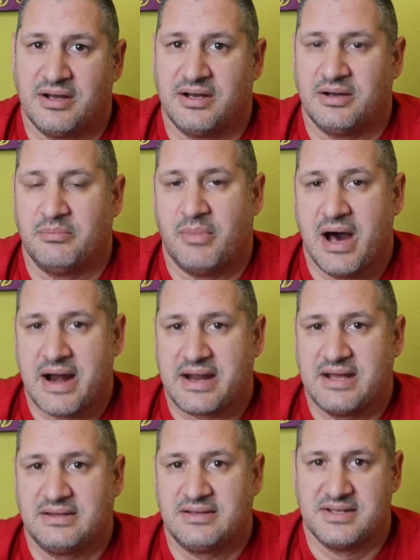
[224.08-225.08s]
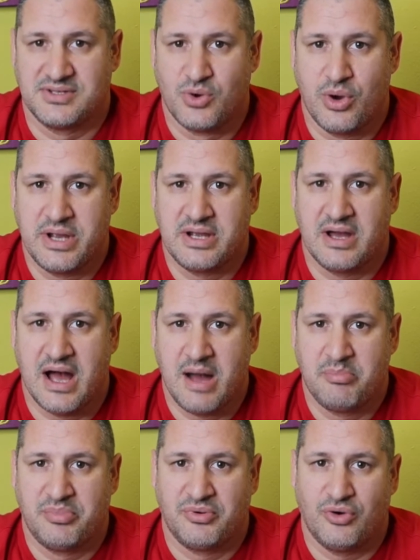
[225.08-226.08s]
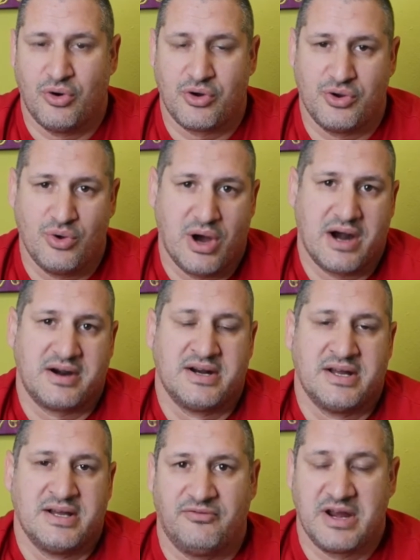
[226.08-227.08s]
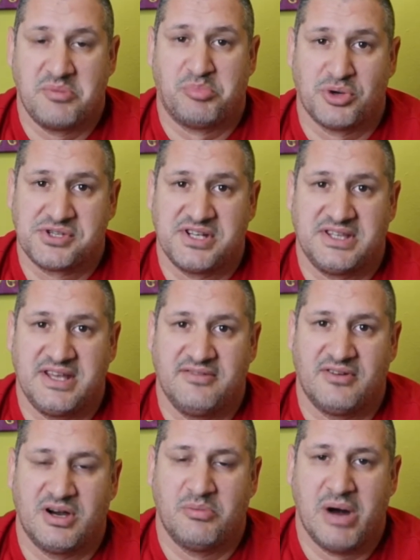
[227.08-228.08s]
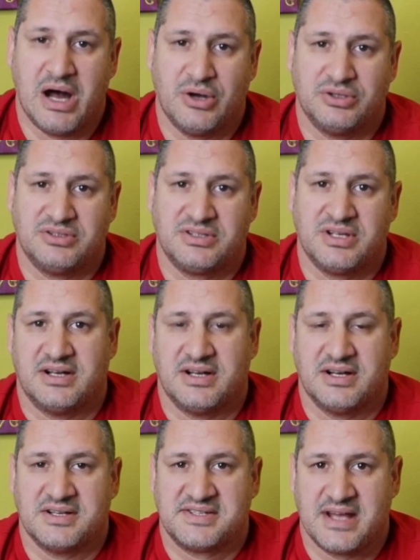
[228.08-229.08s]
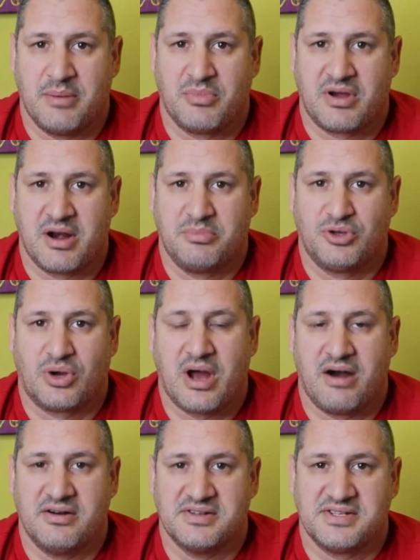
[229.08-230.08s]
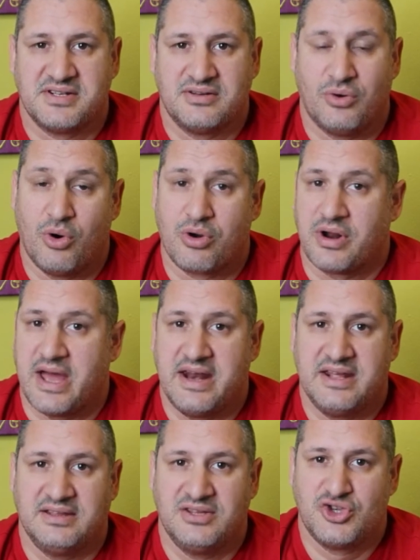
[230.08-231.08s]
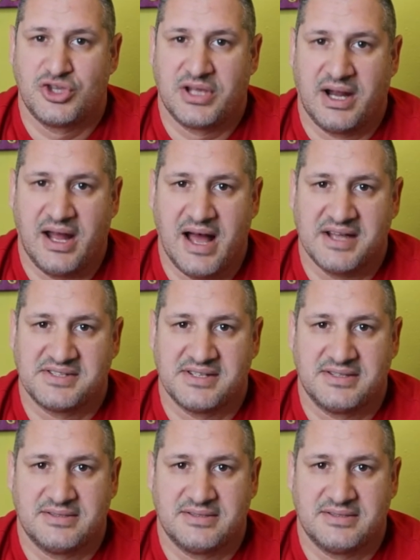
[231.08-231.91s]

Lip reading: a market is going up or you are very positive about some cryptocurrency or any digital asset.